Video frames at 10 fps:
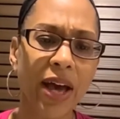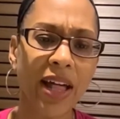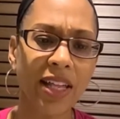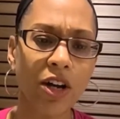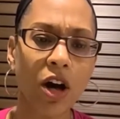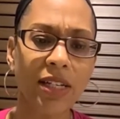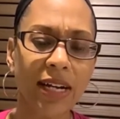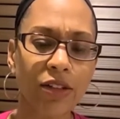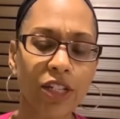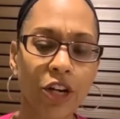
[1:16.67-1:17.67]
Ellie called out
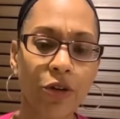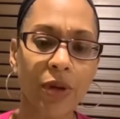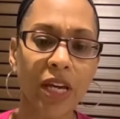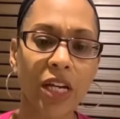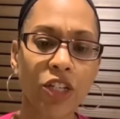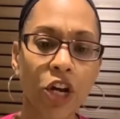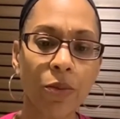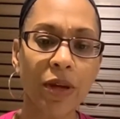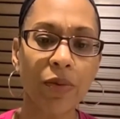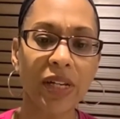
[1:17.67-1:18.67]
to Toby.
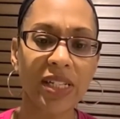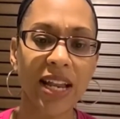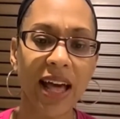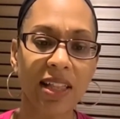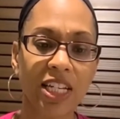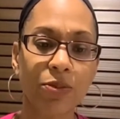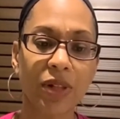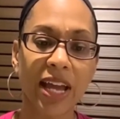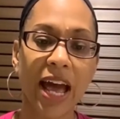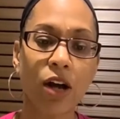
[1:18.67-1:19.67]
Toby was in Ellie's
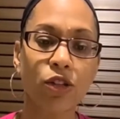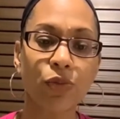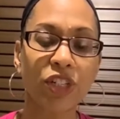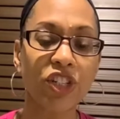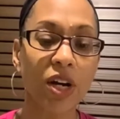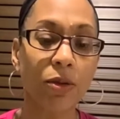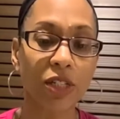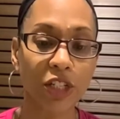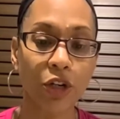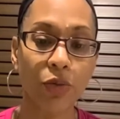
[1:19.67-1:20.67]
playhouse, which doubled
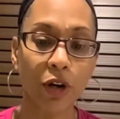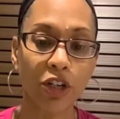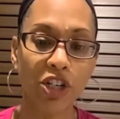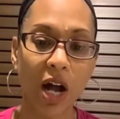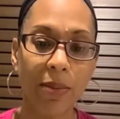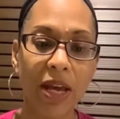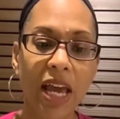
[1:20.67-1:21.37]
as her workshop.